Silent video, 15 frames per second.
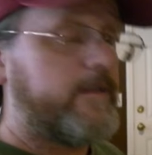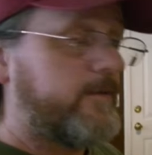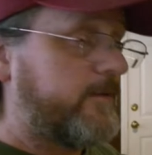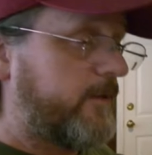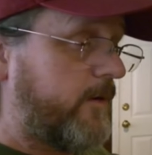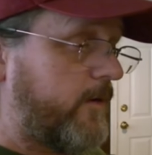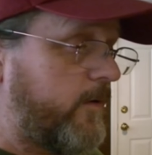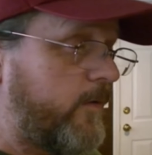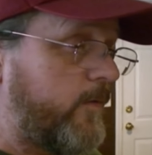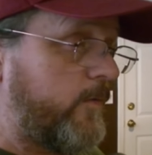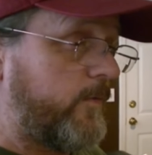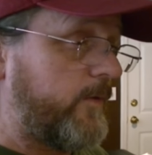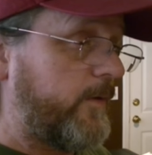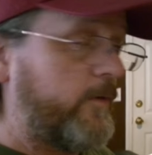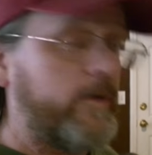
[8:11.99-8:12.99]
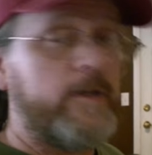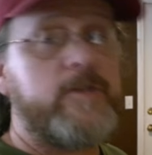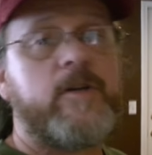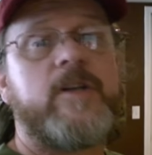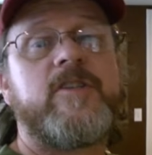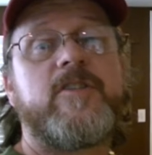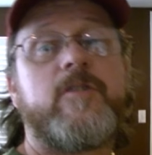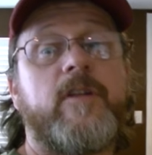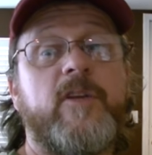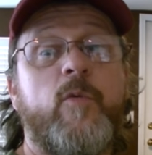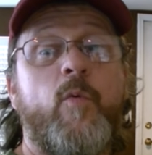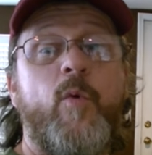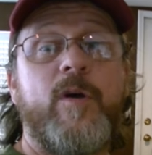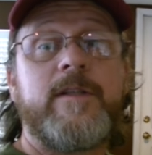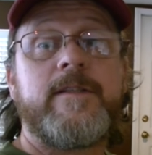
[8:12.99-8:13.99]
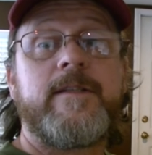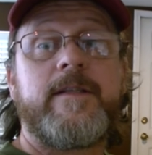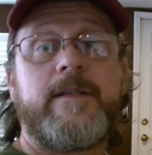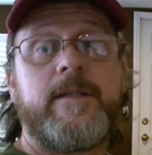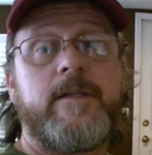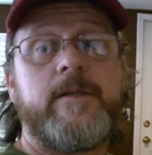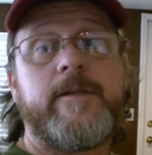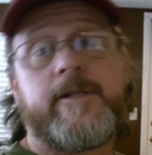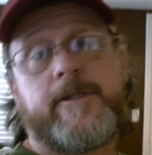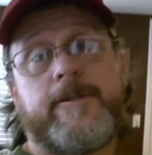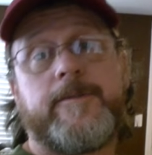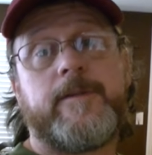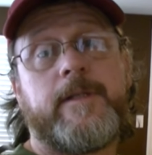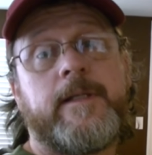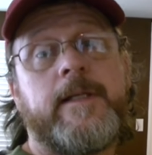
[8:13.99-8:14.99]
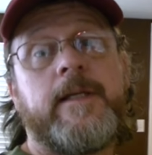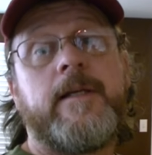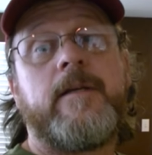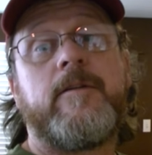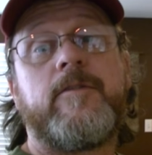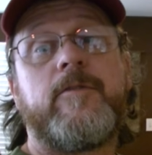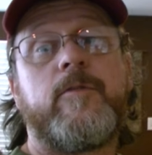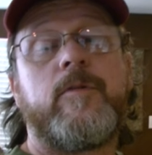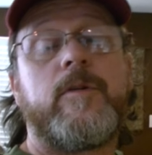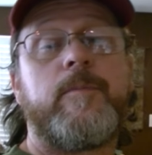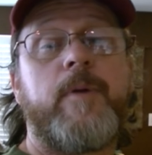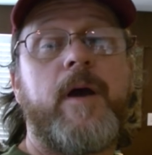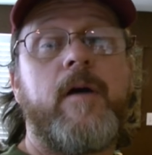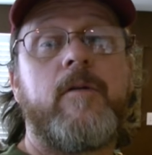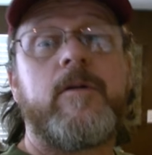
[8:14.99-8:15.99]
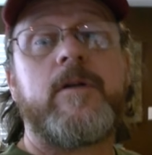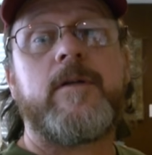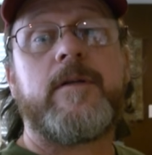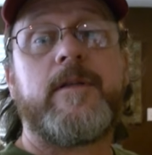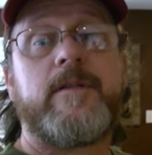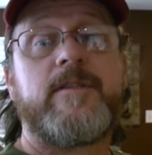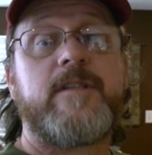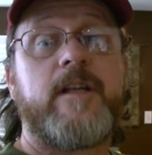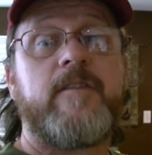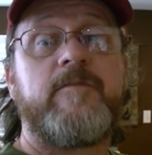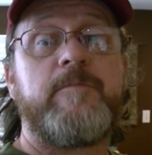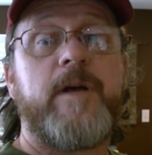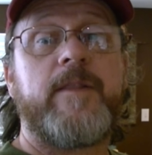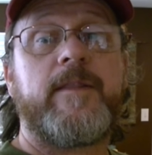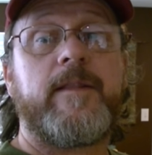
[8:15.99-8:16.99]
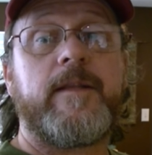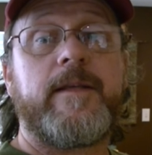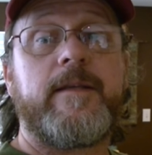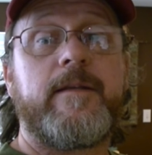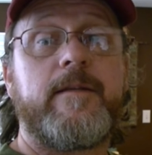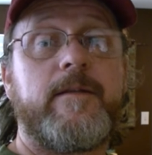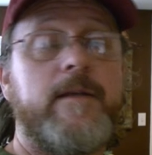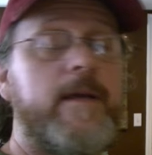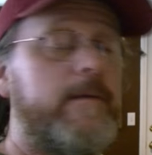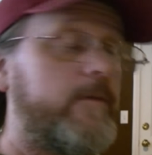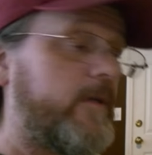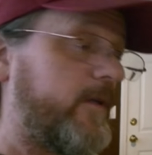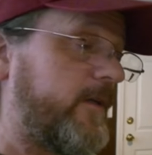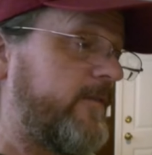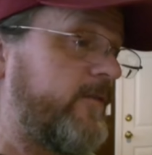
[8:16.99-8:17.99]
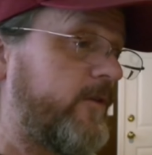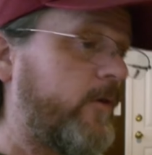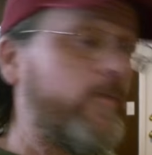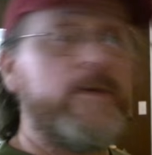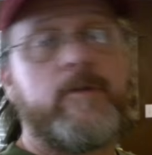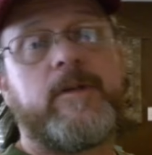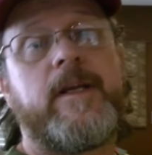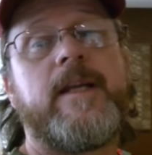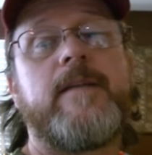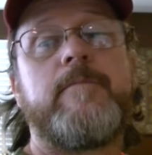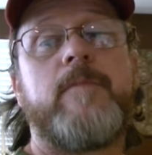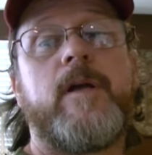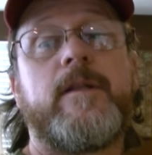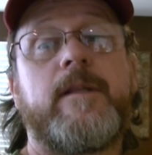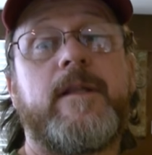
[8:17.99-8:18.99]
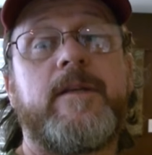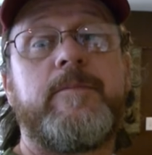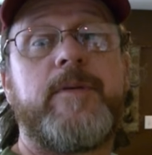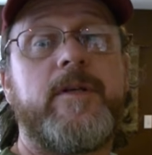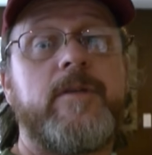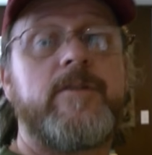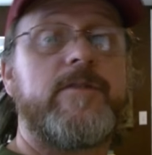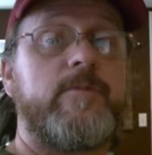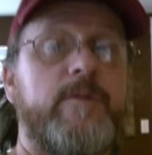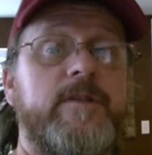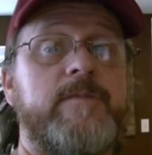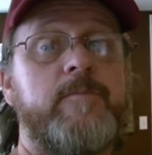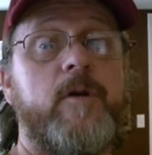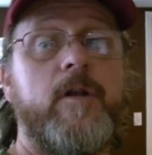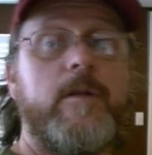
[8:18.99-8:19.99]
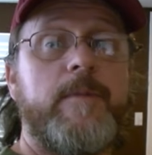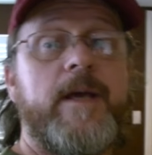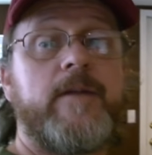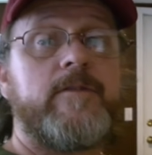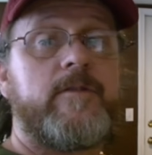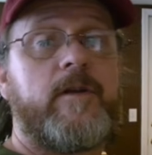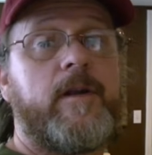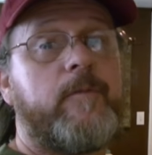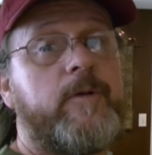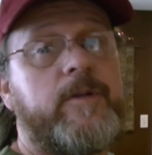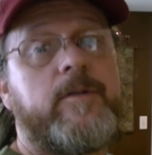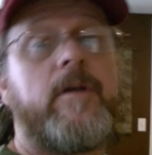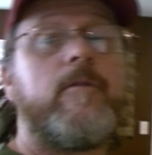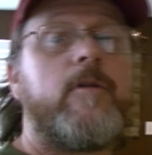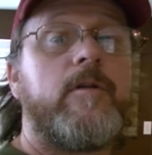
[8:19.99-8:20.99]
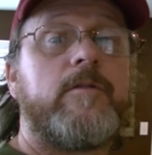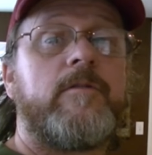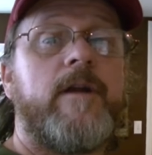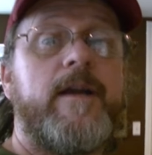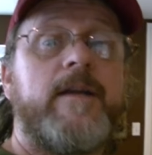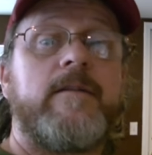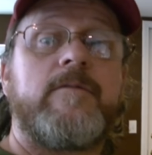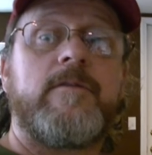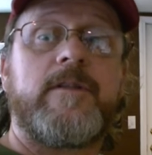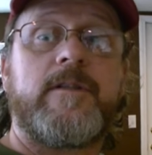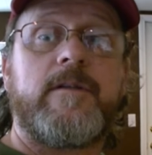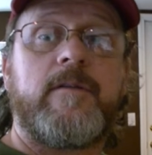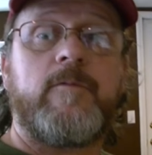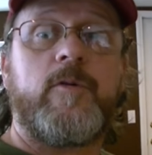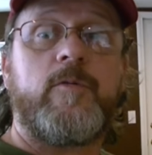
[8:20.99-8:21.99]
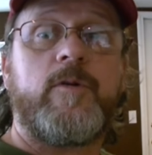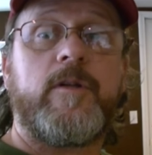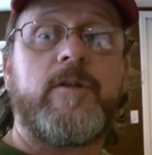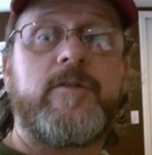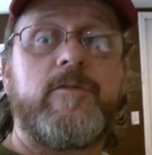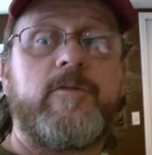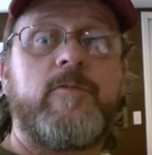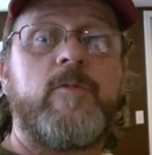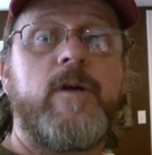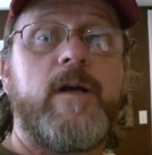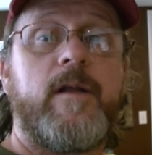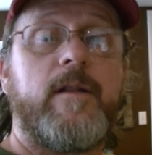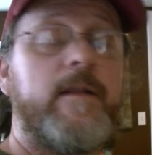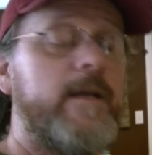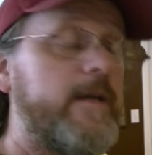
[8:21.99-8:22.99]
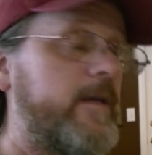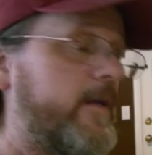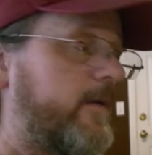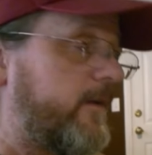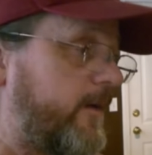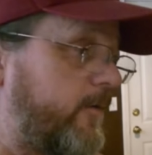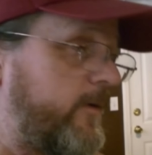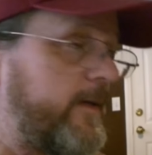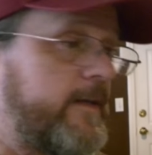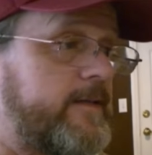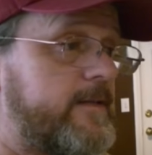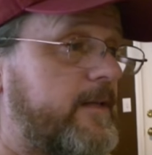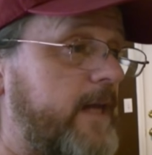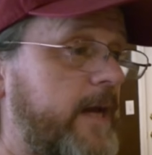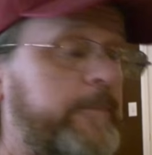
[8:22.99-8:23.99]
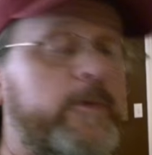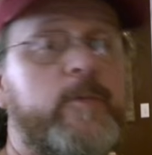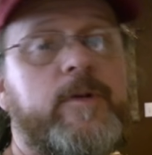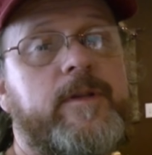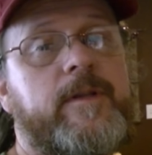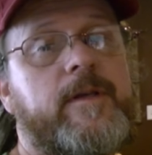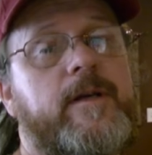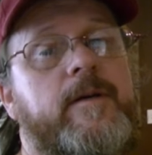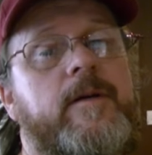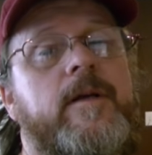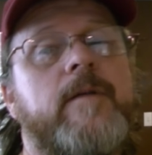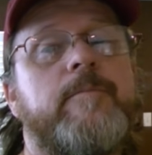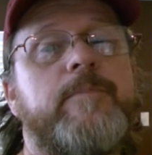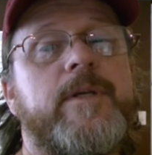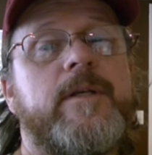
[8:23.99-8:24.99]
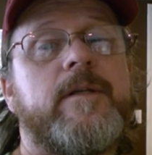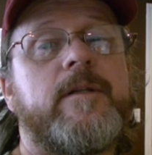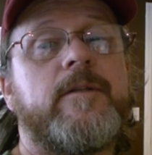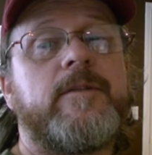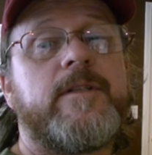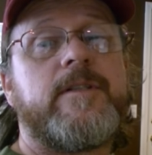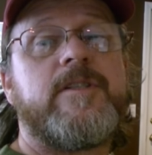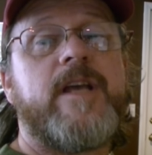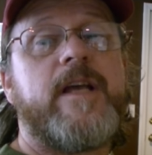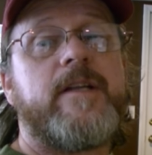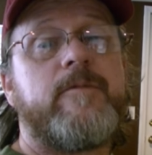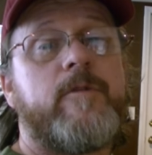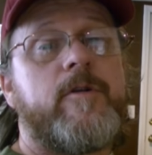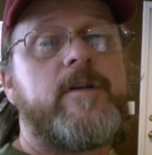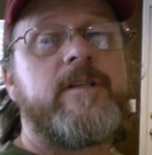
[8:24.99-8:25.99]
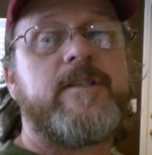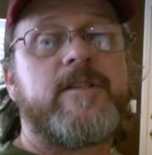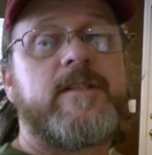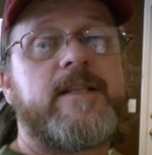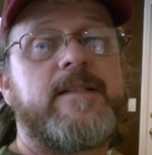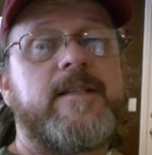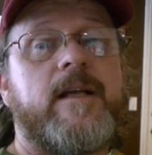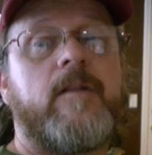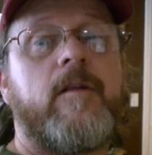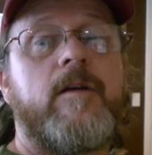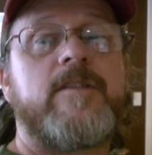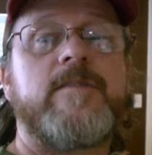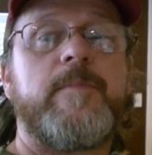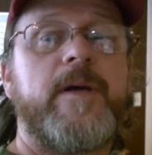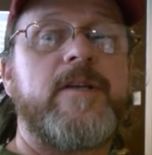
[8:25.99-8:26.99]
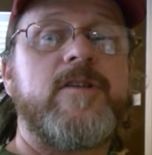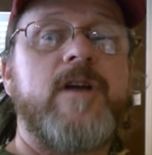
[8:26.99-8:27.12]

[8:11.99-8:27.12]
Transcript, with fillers: And so they were going to charge us only once a year for the power instead of monthly. And even though we were getting monthly bills with small amounts on it, we thought, oh great, we, we're really doing well. And we get slapped with a, a bill in January, just as I lost my